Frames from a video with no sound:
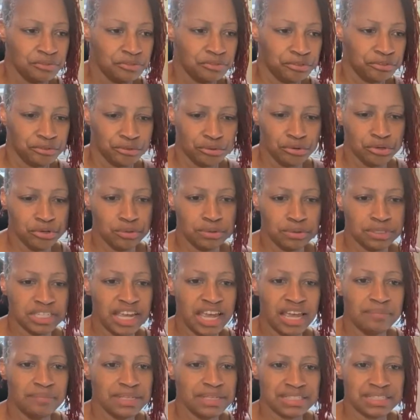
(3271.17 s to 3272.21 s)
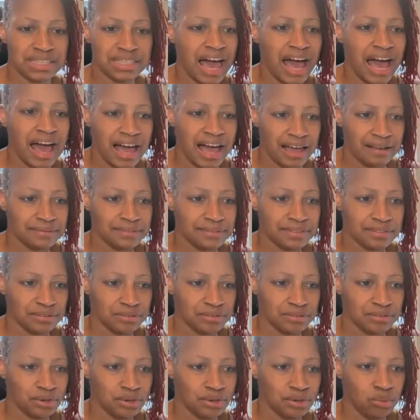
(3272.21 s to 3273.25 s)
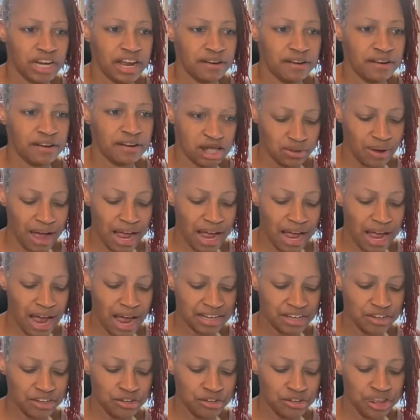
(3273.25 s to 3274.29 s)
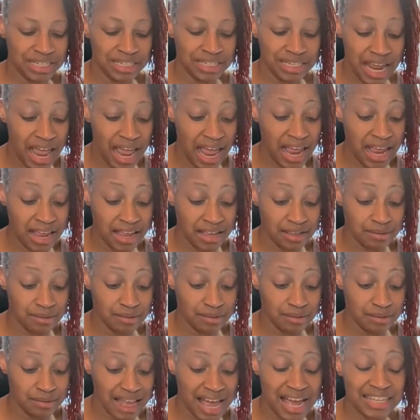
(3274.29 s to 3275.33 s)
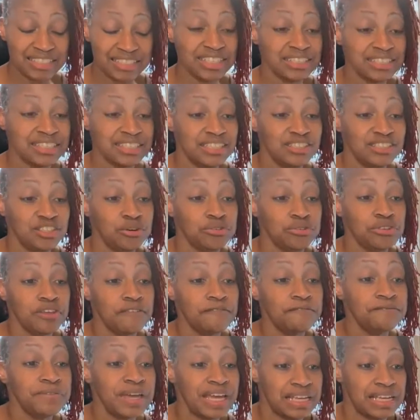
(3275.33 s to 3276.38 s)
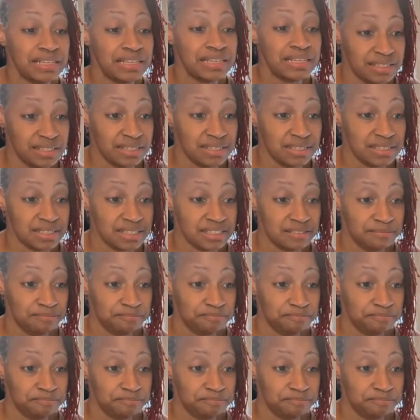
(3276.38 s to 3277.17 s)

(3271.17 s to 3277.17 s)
through Tammy's Lives or whatever. So I knew the names, I just didn't know the faces.